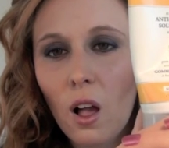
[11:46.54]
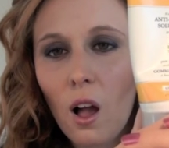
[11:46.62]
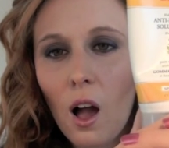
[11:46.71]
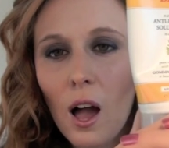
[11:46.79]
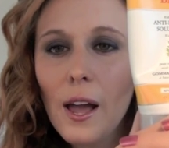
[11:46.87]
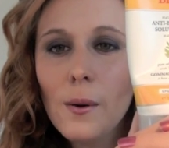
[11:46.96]

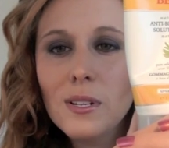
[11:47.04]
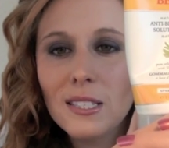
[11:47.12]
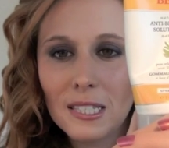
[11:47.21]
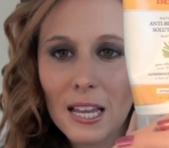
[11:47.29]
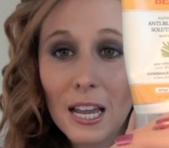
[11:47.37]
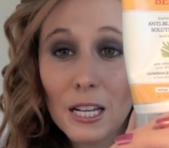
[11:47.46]
I would
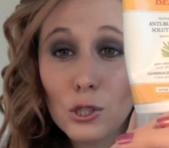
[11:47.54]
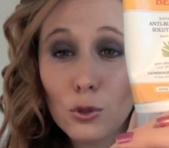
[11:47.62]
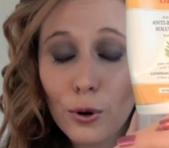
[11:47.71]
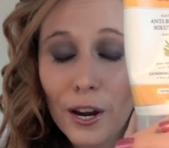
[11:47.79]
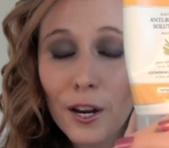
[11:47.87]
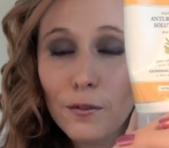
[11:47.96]
say it's
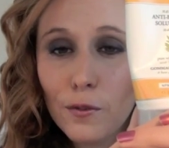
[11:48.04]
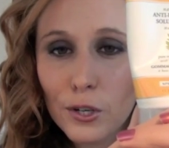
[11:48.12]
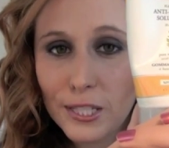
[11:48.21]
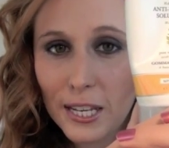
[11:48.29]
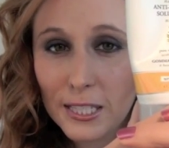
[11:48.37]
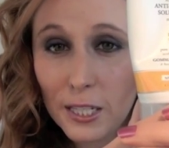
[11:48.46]
great for
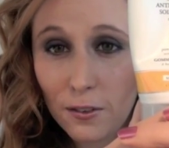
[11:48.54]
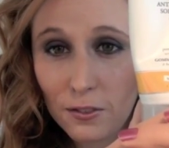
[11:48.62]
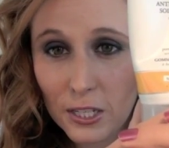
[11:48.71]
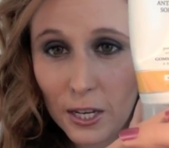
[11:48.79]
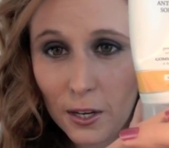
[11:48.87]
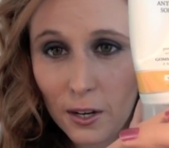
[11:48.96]
sensitive
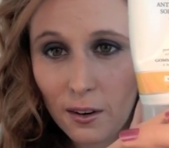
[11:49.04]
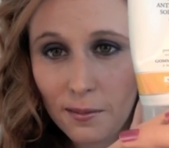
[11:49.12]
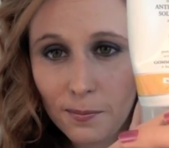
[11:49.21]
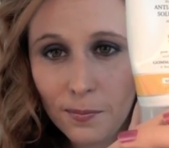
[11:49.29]
skin.